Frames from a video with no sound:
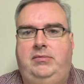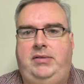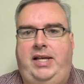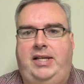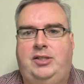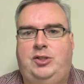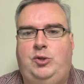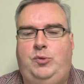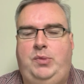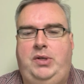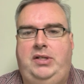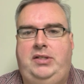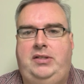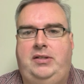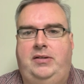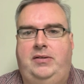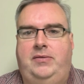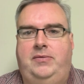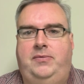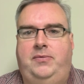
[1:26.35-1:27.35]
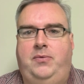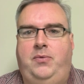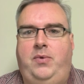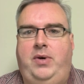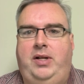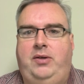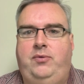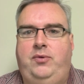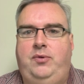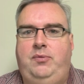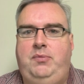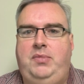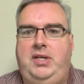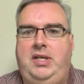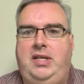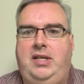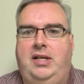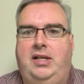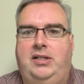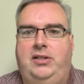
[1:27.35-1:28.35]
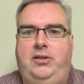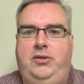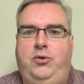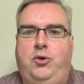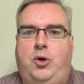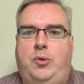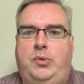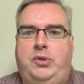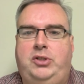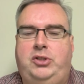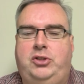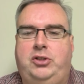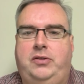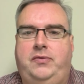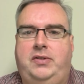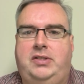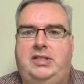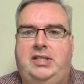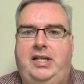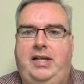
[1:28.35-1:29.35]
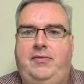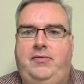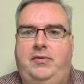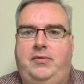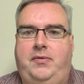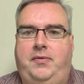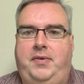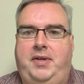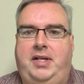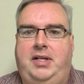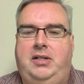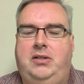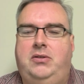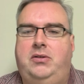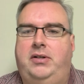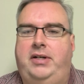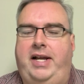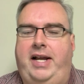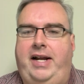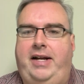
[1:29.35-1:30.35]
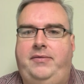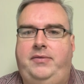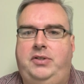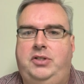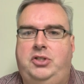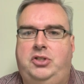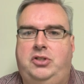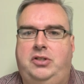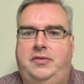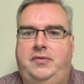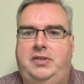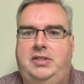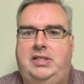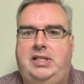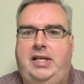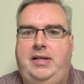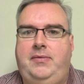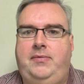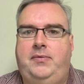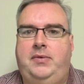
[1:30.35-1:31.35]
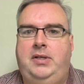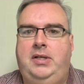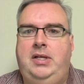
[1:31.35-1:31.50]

estimate of what would be a normal service life of a vehicle or an average service life,